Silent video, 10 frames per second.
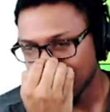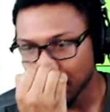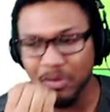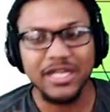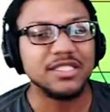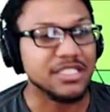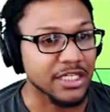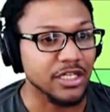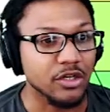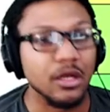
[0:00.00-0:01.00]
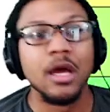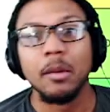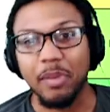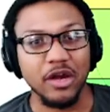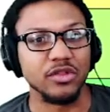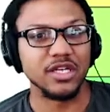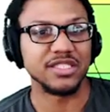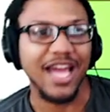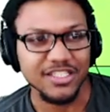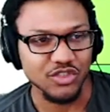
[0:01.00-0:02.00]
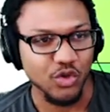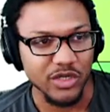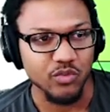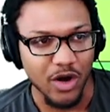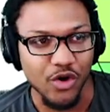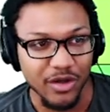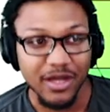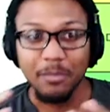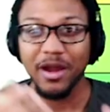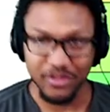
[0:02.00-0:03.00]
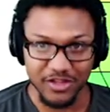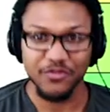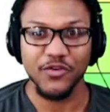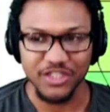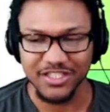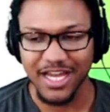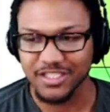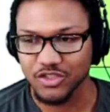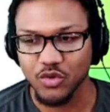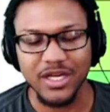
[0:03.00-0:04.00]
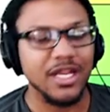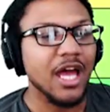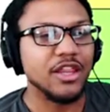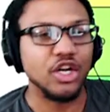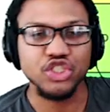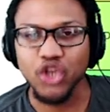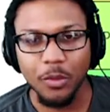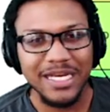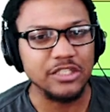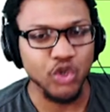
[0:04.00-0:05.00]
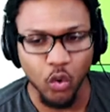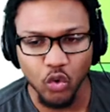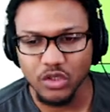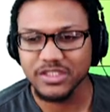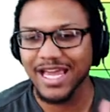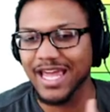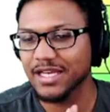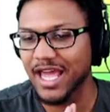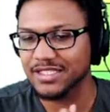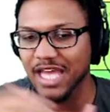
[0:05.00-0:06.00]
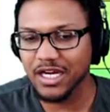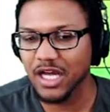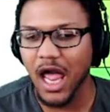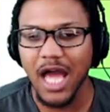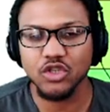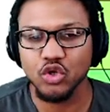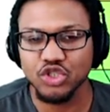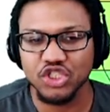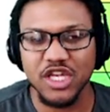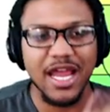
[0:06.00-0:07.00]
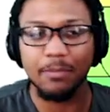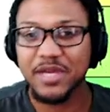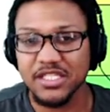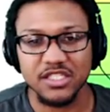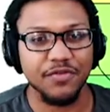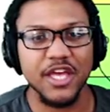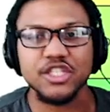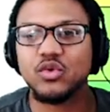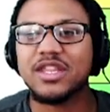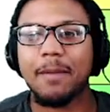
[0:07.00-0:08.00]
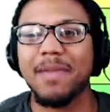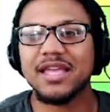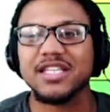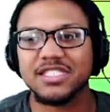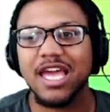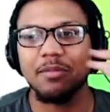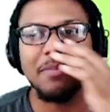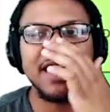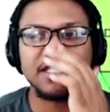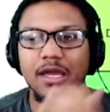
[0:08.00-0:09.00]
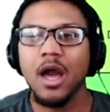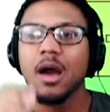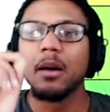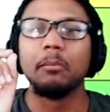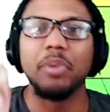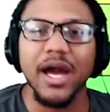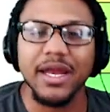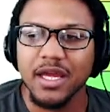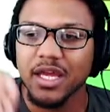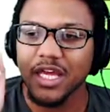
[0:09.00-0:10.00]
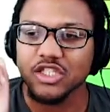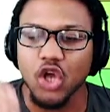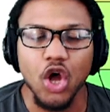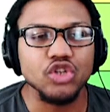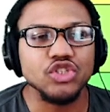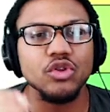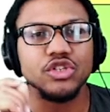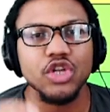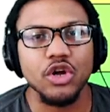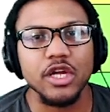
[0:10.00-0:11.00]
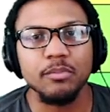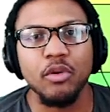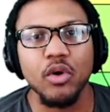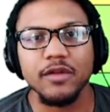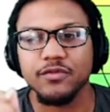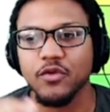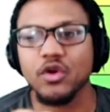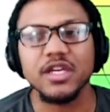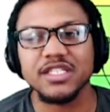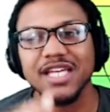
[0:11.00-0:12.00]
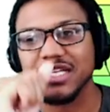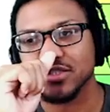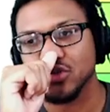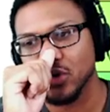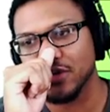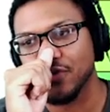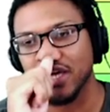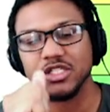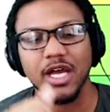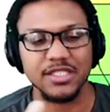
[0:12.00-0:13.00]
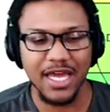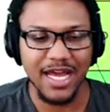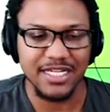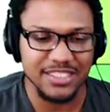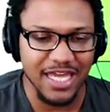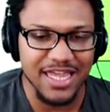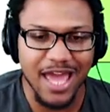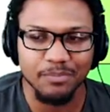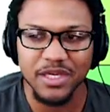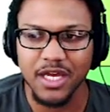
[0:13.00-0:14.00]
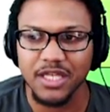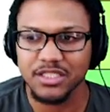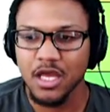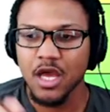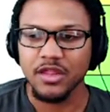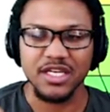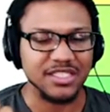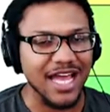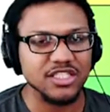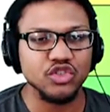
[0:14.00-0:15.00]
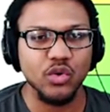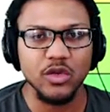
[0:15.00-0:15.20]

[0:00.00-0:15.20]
but it's still better than Assassin's Creed Rogue, better than the first Assassin's Creed. There's so many tools and, and technological shit and pieces of history that make this game amazing, but it's also the turning point for the Assassin's Creed franchise. And I say that because the Assassin's Creed